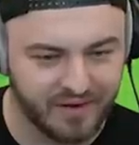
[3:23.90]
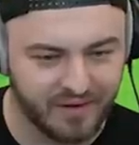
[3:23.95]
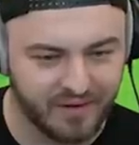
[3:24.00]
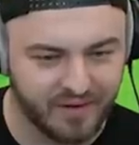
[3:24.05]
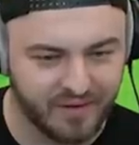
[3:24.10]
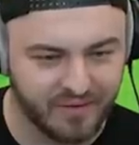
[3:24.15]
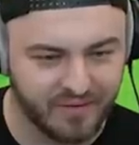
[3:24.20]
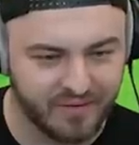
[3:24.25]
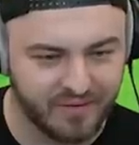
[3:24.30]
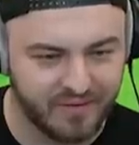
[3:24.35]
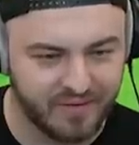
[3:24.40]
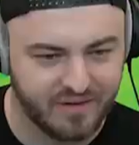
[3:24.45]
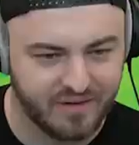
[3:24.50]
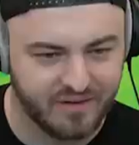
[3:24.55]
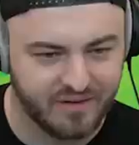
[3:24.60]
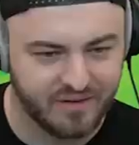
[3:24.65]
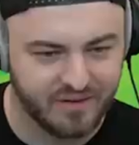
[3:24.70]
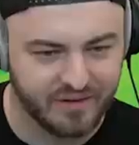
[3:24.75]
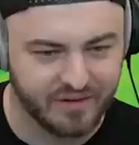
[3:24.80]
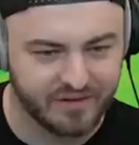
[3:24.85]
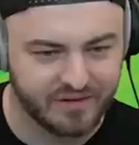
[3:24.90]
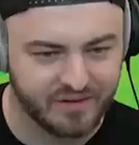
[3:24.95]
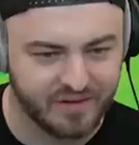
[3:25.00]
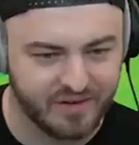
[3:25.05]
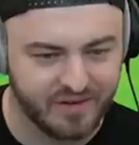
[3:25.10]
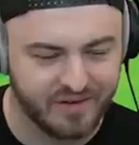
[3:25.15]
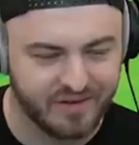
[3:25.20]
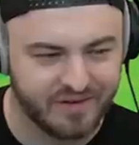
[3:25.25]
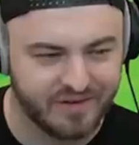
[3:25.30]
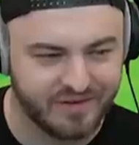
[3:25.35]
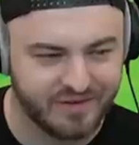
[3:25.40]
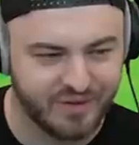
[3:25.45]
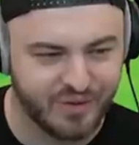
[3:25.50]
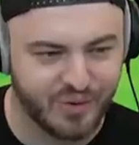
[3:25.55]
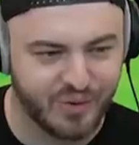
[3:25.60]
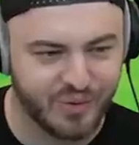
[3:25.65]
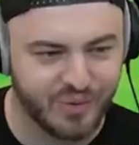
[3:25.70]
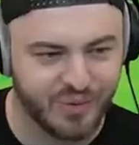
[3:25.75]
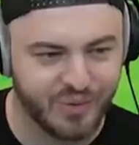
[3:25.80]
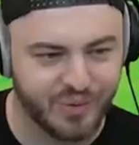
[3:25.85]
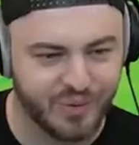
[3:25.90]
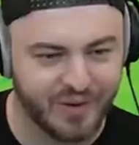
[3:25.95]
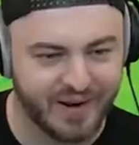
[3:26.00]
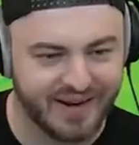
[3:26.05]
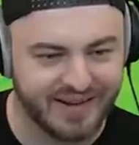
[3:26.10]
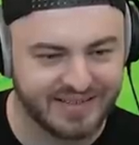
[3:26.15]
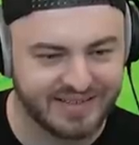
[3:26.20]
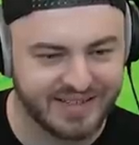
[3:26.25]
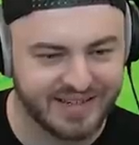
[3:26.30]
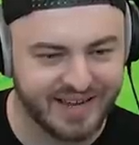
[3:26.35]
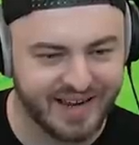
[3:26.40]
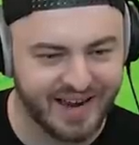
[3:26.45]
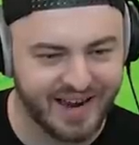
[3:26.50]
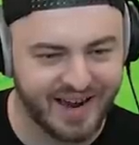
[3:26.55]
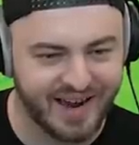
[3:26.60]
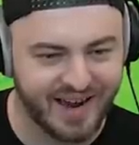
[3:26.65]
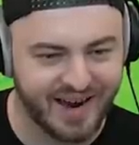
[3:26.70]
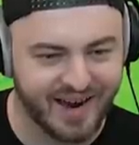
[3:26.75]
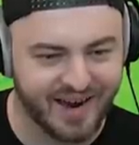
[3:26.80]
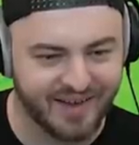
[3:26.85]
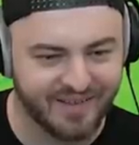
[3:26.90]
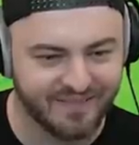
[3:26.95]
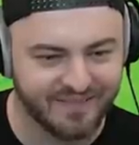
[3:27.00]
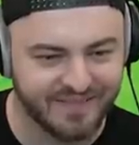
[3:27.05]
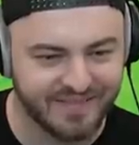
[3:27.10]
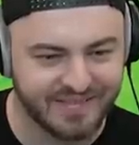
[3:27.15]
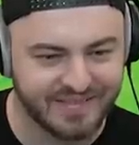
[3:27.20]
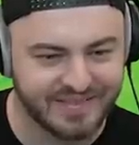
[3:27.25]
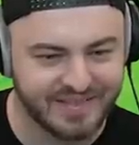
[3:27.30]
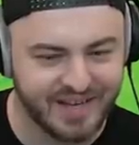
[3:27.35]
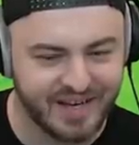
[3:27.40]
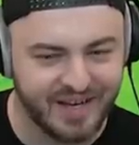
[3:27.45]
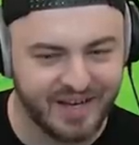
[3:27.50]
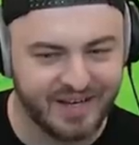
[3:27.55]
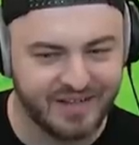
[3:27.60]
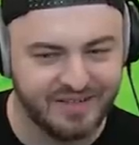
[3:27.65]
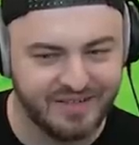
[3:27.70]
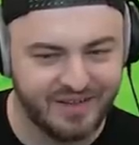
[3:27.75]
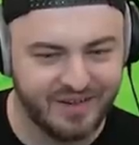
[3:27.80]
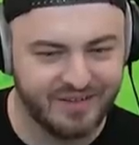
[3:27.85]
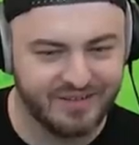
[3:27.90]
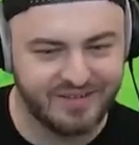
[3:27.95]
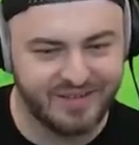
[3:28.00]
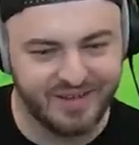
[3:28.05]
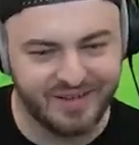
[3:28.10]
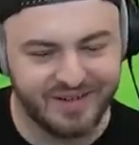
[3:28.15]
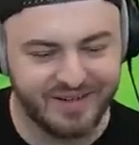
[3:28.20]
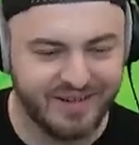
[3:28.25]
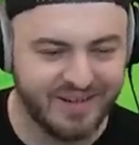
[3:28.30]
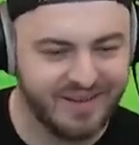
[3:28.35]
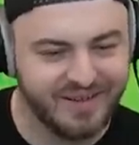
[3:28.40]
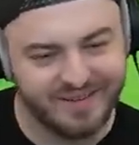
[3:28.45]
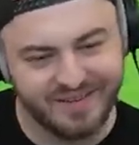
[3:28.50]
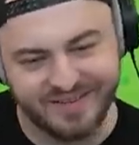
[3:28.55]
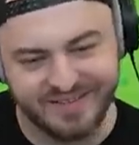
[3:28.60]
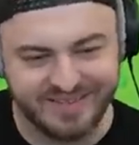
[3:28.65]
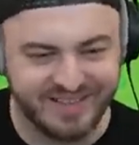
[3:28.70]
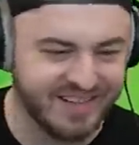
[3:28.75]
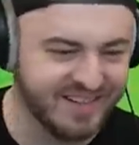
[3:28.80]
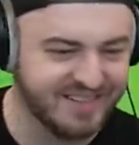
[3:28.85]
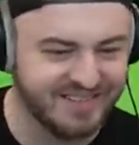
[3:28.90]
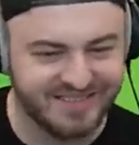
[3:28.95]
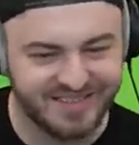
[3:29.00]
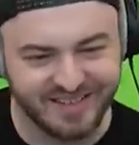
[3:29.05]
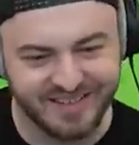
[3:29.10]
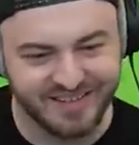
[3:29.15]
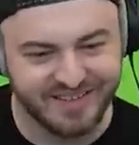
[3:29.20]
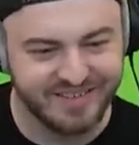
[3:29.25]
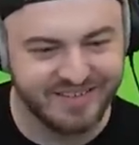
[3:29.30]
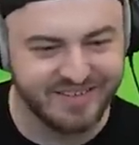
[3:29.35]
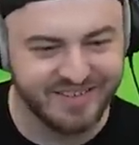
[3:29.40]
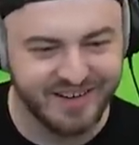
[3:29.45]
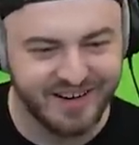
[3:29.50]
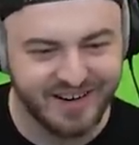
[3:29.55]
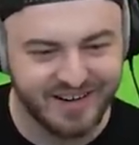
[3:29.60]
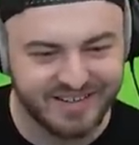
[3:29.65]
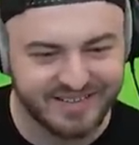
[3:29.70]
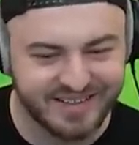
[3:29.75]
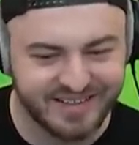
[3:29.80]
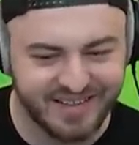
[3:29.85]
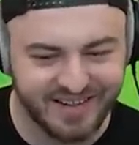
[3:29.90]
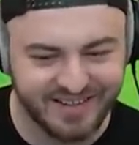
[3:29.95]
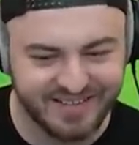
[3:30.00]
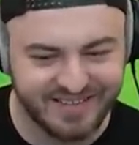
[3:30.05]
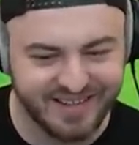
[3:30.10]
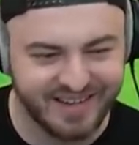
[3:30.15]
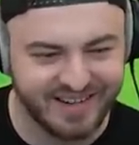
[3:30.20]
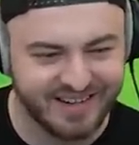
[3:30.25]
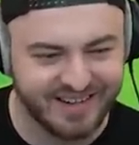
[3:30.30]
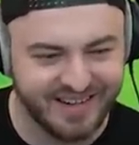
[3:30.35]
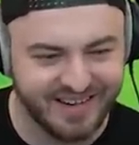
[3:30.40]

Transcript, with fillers: they don't know. Look at this. Two A T Ms. Do, do, do, do, do, do, do, do, do,